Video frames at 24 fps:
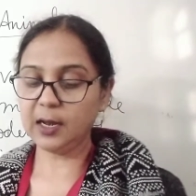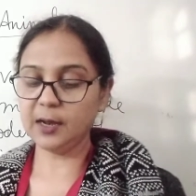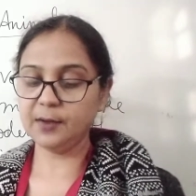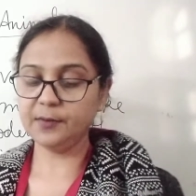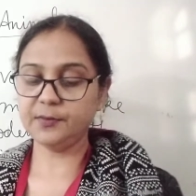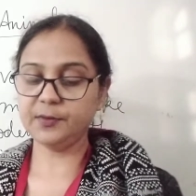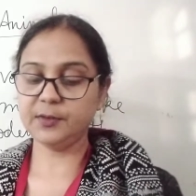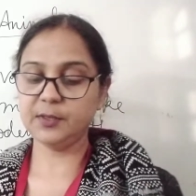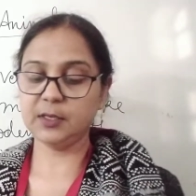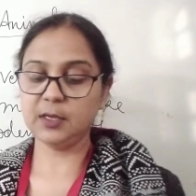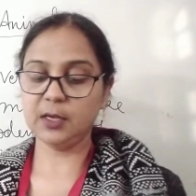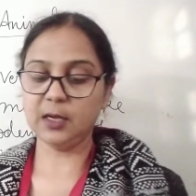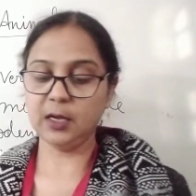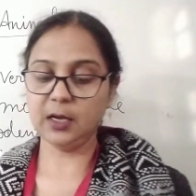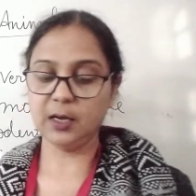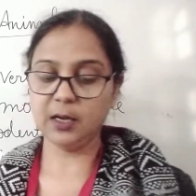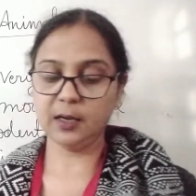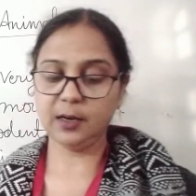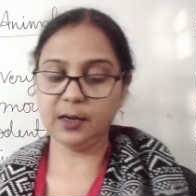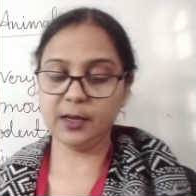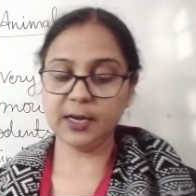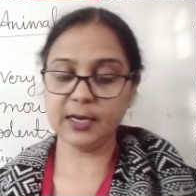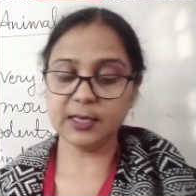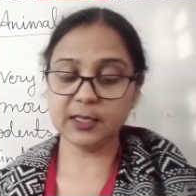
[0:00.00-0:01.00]
lives
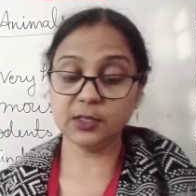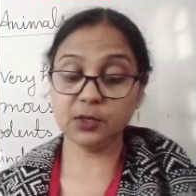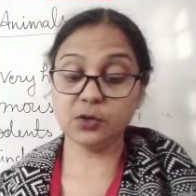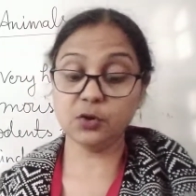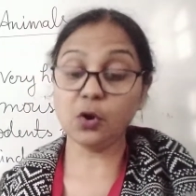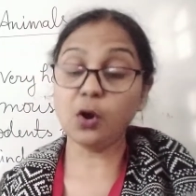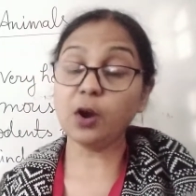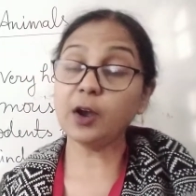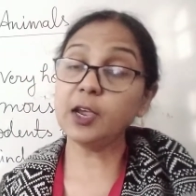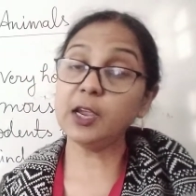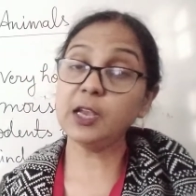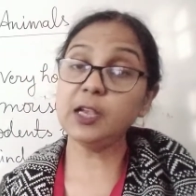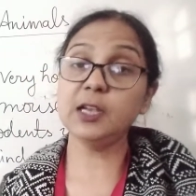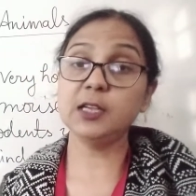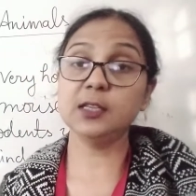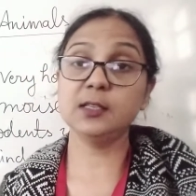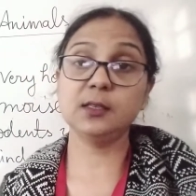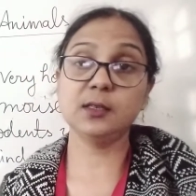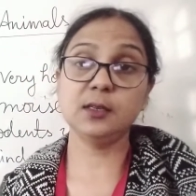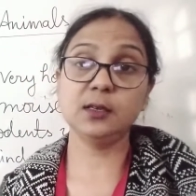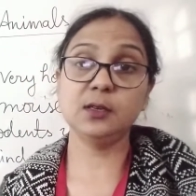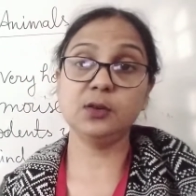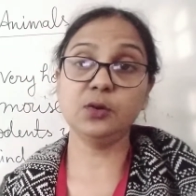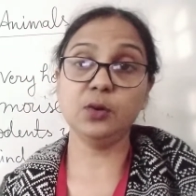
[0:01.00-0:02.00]
rocky
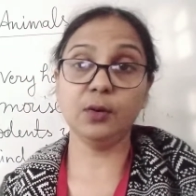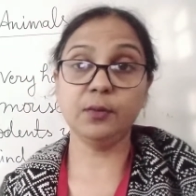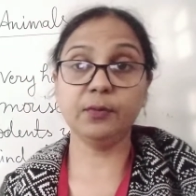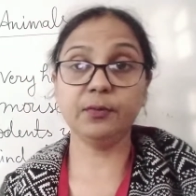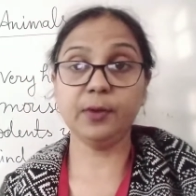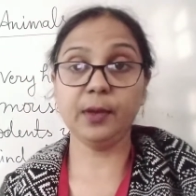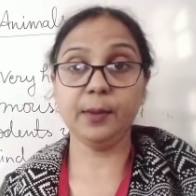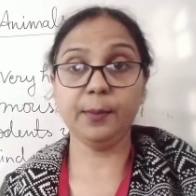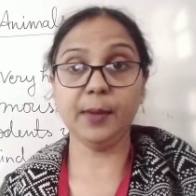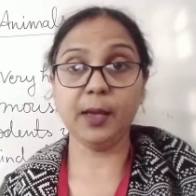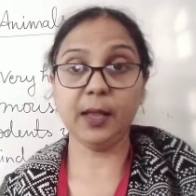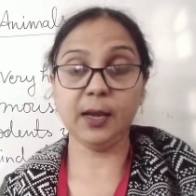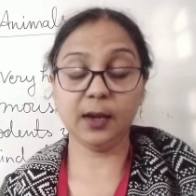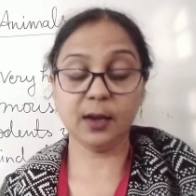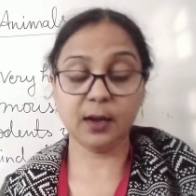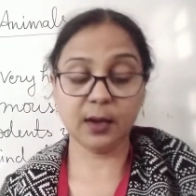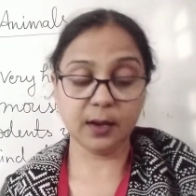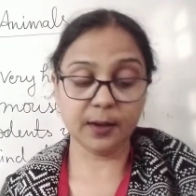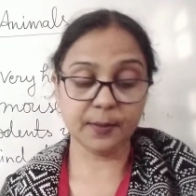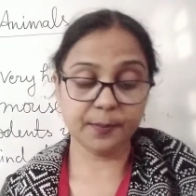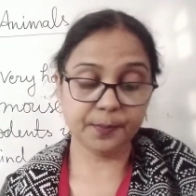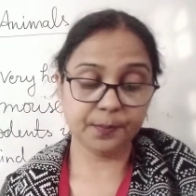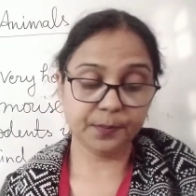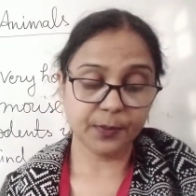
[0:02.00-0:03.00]
desert of America.